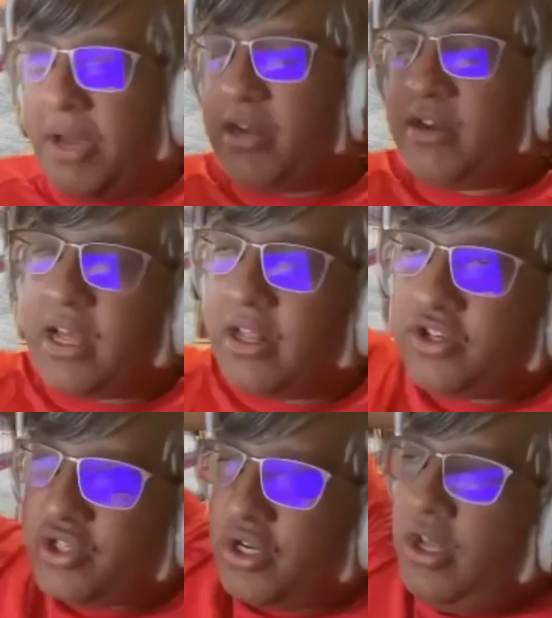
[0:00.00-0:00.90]
but
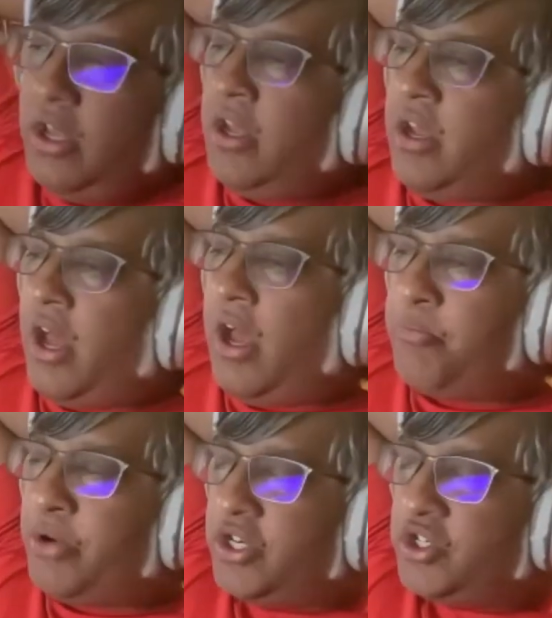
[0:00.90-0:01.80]
English,
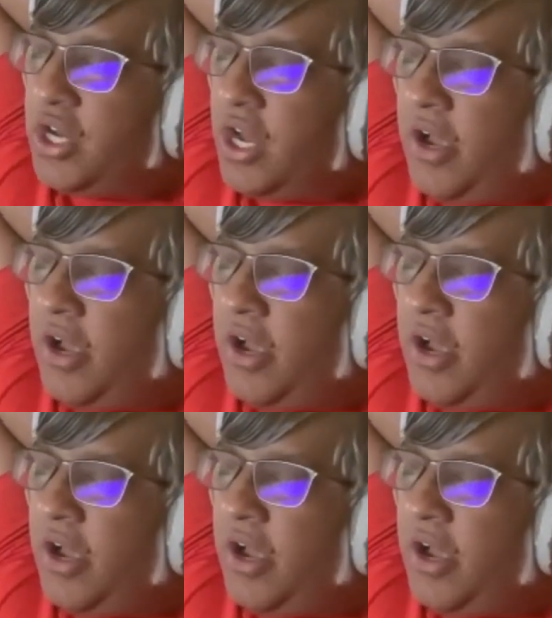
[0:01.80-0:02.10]
British.